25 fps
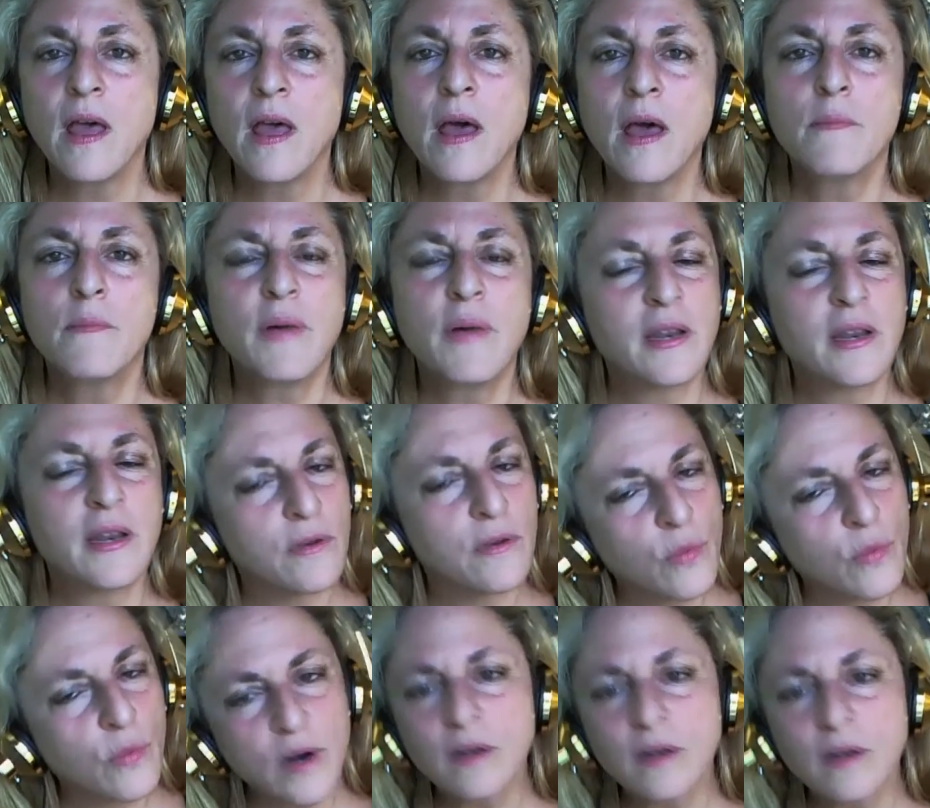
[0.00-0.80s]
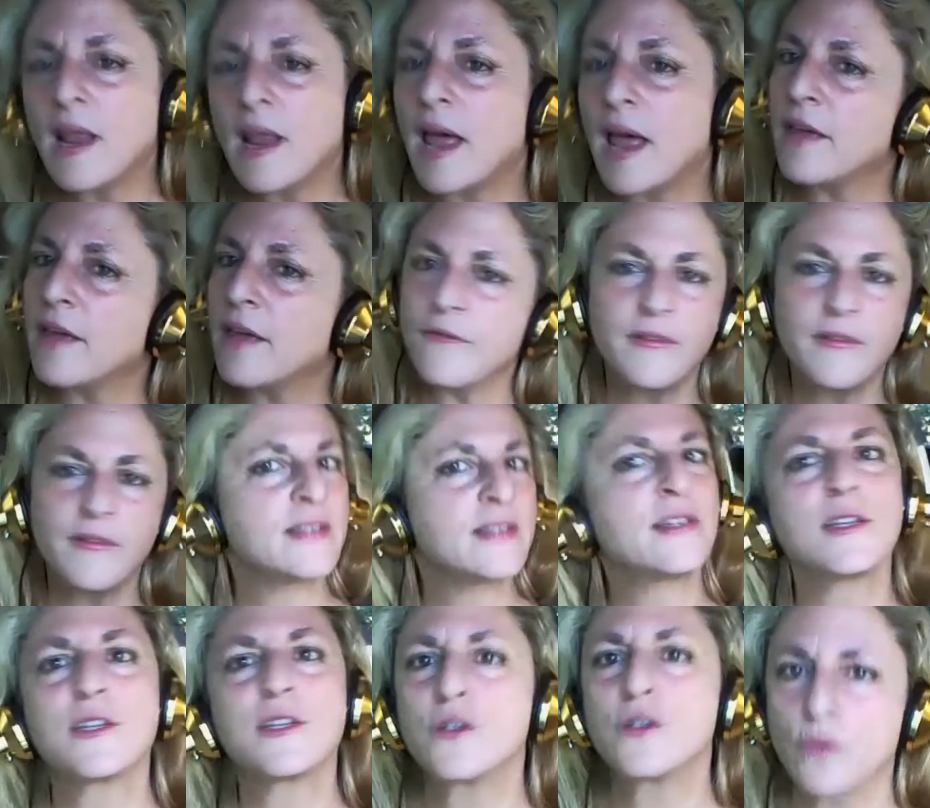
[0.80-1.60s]
but where life is
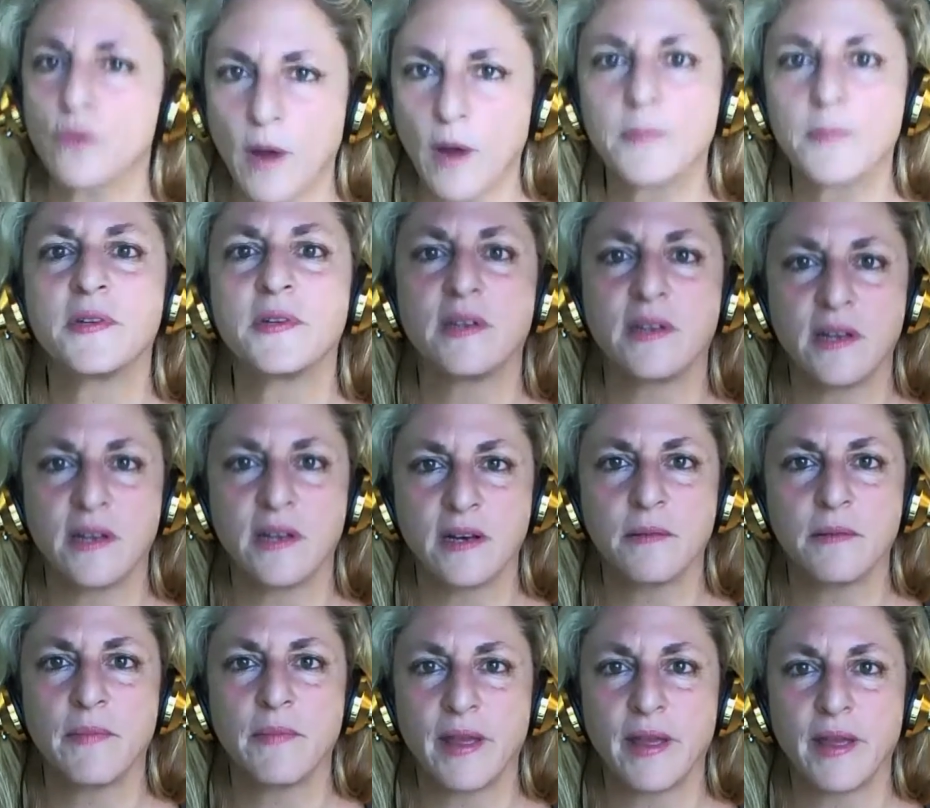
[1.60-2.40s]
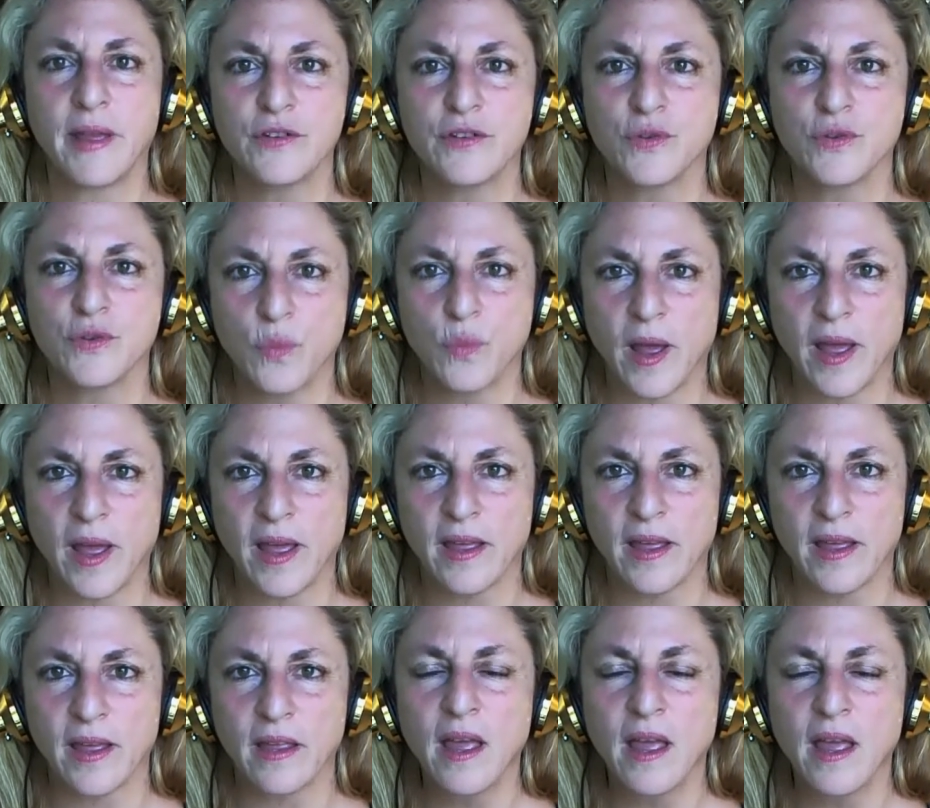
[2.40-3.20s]
disrupted in a major
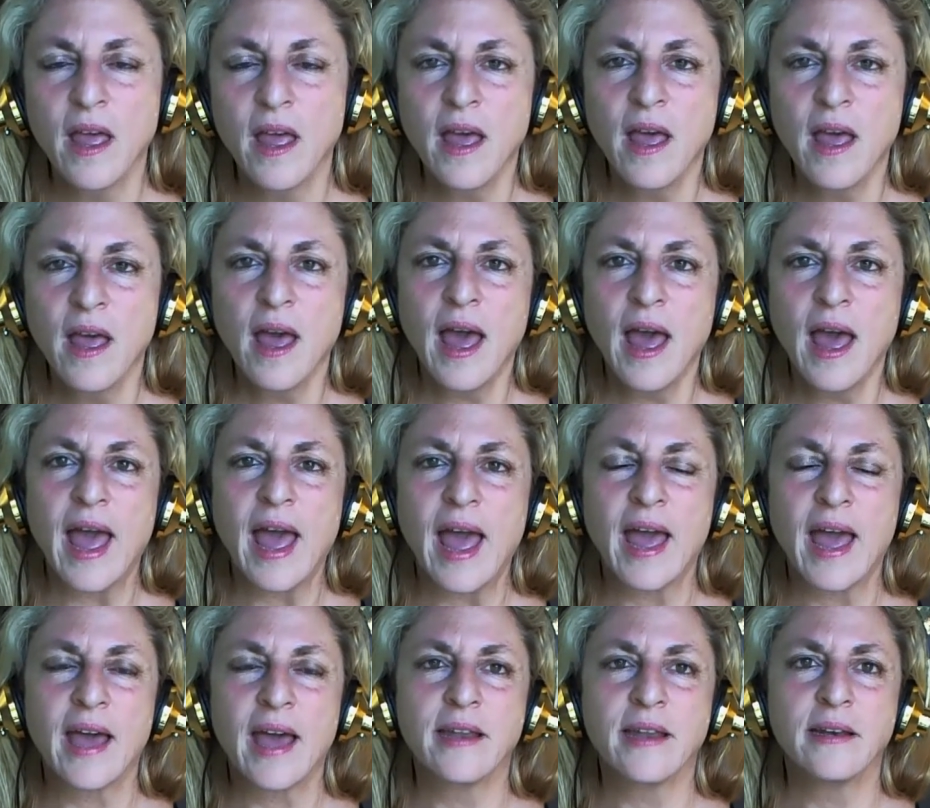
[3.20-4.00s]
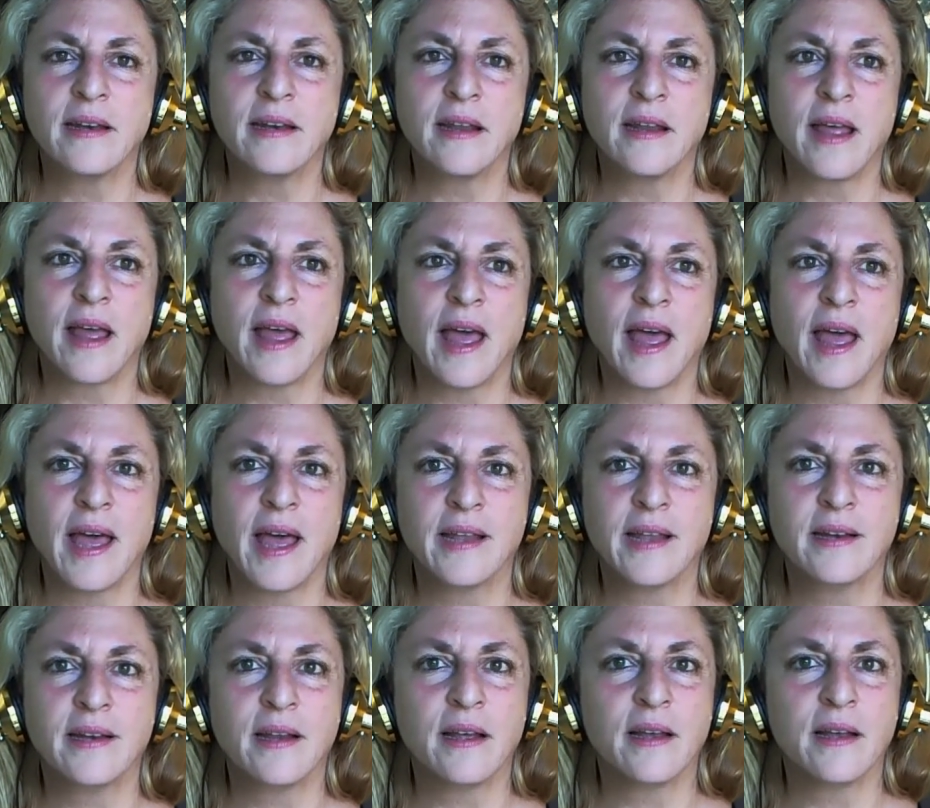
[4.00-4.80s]
way, and
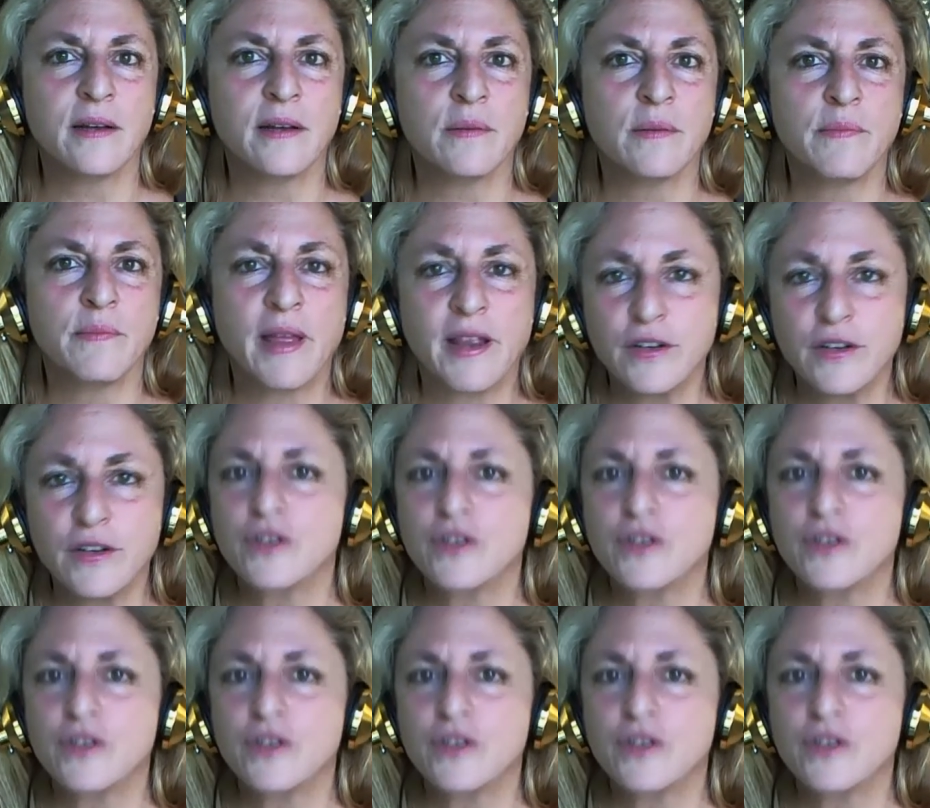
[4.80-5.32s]
a major